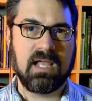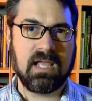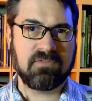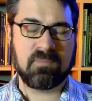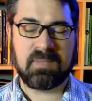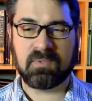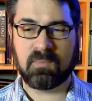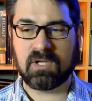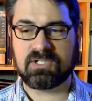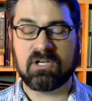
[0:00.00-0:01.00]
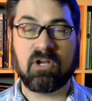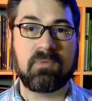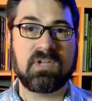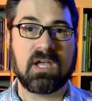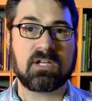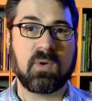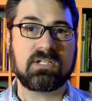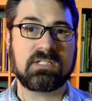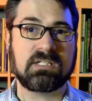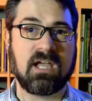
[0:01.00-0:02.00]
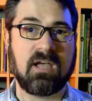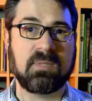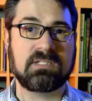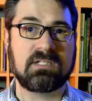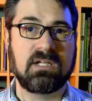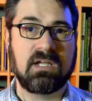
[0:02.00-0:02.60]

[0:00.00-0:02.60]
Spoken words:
And for the people watching at home, if you got questions and comments,